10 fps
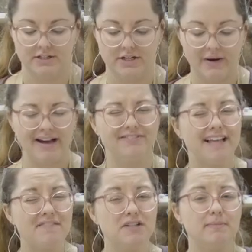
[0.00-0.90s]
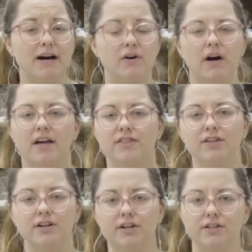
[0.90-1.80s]
So I've left about a
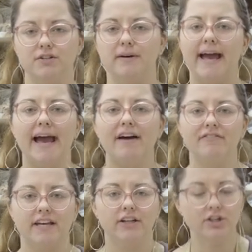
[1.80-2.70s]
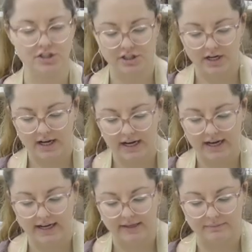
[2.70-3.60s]
third to a half inch
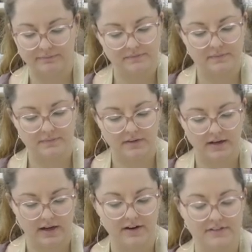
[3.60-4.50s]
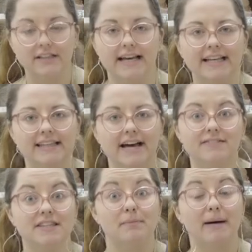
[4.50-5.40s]
um, of clay
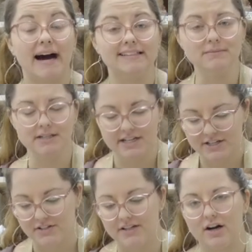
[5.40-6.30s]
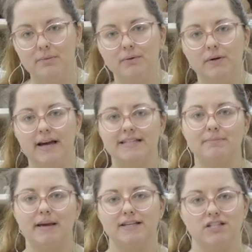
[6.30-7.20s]
left at the bottom so that our bowl has a
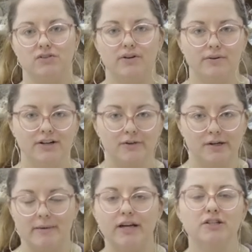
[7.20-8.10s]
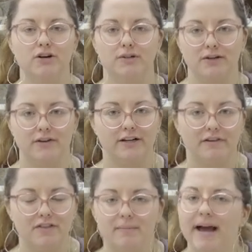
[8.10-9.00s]
base to it. We don't wanna make a donut right
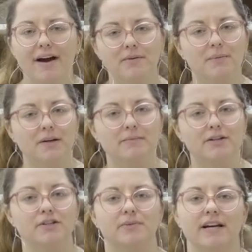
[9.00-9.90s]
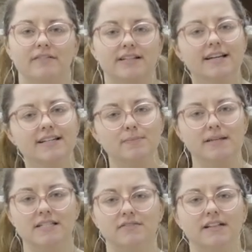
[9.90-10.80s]
off the bat. We wanna make sure we have a nice
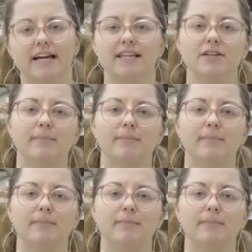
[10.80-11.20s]
piece of clay at the